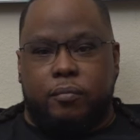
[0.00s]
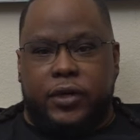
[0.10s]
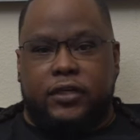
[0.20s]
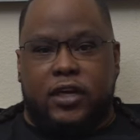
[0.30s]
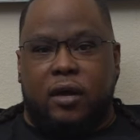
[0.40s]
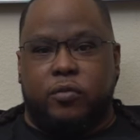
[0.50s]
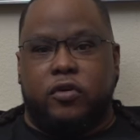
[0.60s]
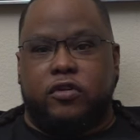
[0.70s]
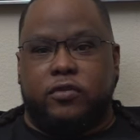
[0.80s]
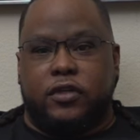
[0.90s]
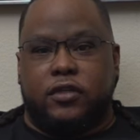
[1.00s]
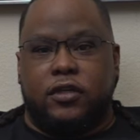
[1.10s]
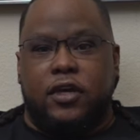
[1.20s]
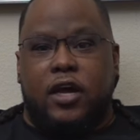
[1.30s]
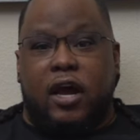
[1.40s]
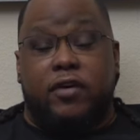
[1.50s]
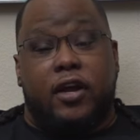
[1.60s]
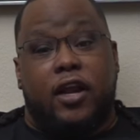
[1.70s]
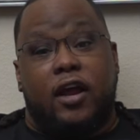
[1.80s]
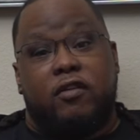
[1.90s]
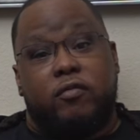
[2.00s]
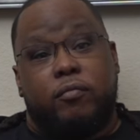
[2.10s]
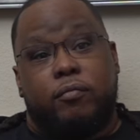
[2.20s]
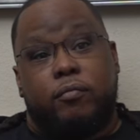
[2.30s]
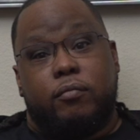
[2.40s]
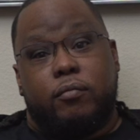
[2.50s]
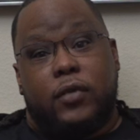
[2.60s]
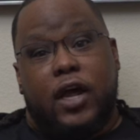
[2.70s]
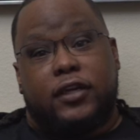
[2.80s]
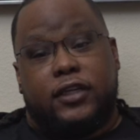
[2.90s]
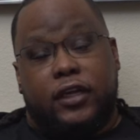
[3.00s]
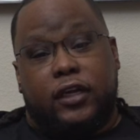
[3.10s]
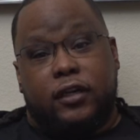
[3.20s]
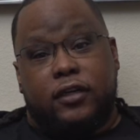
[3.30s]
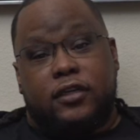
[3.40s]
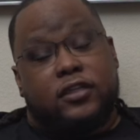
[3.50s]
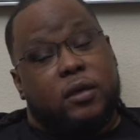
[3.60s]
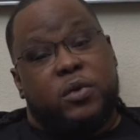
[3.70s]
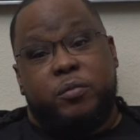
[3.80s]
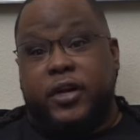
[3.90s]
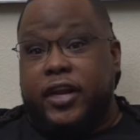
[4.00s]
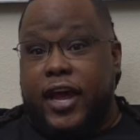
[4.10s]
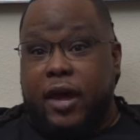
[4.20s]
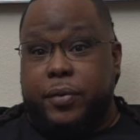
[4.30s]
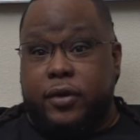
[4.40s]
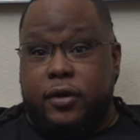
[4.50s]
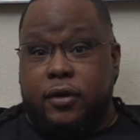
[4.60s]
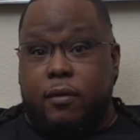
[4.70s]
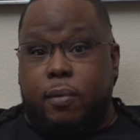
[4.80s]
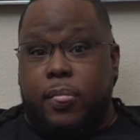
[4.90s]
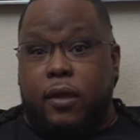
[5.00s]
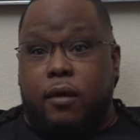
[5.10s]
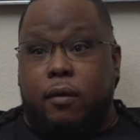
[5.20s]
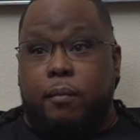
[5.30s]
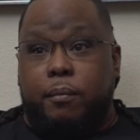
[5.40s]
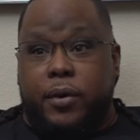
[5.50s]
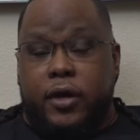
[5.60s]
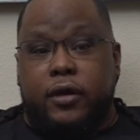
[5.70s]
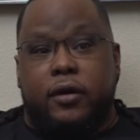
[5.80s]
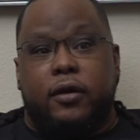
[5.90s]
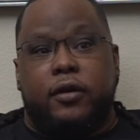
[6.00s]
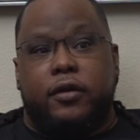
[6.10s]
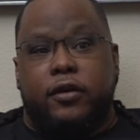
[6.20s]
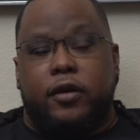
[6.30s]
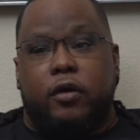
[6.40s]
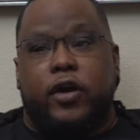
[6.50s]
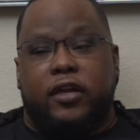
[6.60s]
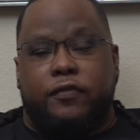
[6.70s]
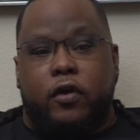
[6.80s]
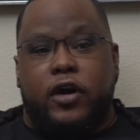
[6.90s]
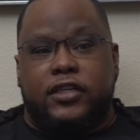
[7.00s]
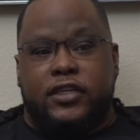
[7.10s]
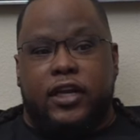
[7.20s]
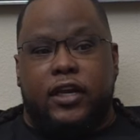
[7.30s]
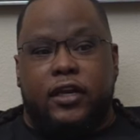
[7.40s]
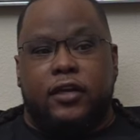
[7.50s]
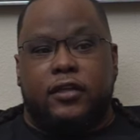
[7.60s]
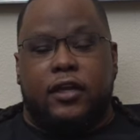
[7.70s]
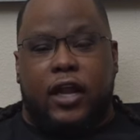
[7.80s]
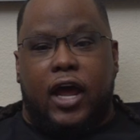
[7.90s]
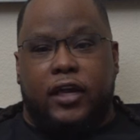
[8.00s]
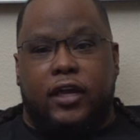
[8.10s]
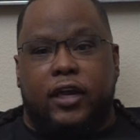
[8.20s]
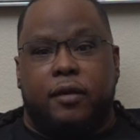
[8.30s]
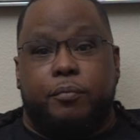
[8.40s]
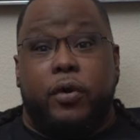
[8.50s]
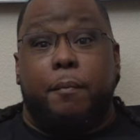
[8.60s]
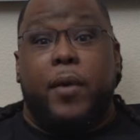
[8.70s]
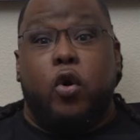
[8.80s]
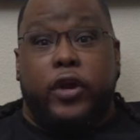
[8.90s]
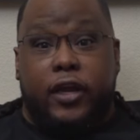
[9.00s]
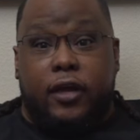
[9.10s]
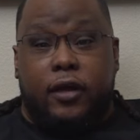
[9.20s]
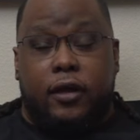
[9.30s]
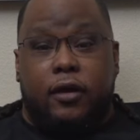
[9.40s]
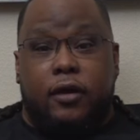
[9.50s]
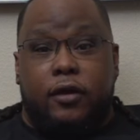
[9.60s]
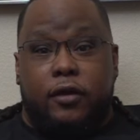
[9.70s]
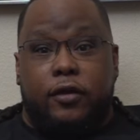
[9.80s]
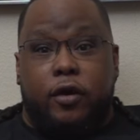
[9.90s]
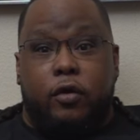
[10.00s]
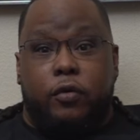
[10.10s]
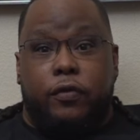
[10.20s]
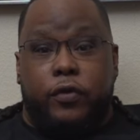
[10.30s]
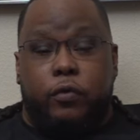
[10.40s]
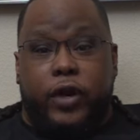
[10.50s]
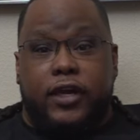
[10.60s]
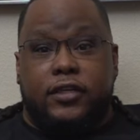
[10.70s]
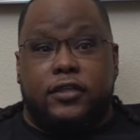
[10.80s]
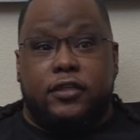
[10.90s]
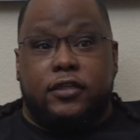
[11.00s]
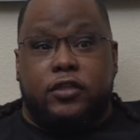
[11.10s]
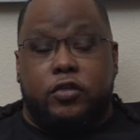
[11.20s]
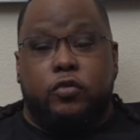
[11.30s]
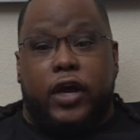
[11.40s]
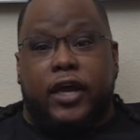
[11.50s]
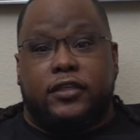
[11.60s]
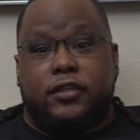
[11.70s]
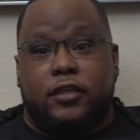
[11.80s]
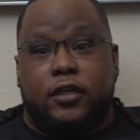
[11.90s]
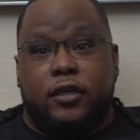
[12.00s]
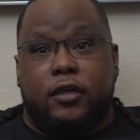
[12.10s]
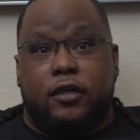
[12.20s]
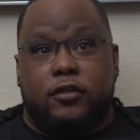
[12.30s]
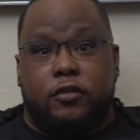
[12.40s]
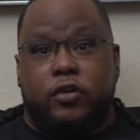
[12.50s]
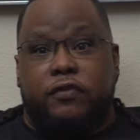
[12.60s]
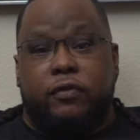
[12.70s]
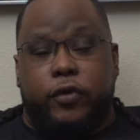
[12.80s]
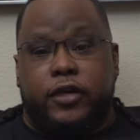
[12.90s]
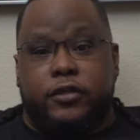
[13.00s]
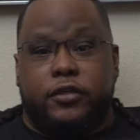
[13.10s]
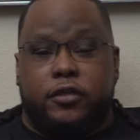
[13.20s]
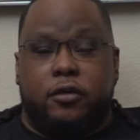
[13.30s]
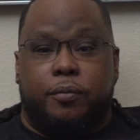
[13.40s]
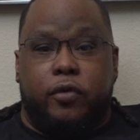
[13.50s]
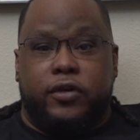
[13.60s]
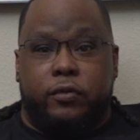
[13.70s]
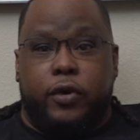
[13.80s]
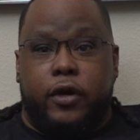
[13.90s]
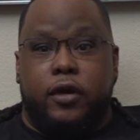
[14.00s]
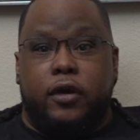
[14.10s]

big time grudge races. I've had a lot of them locked in. Some of them didn't happen. For sure. But you know, as far as getting the lock in, promoting, you know, mm-hmm. the race two actually two different races to the point to where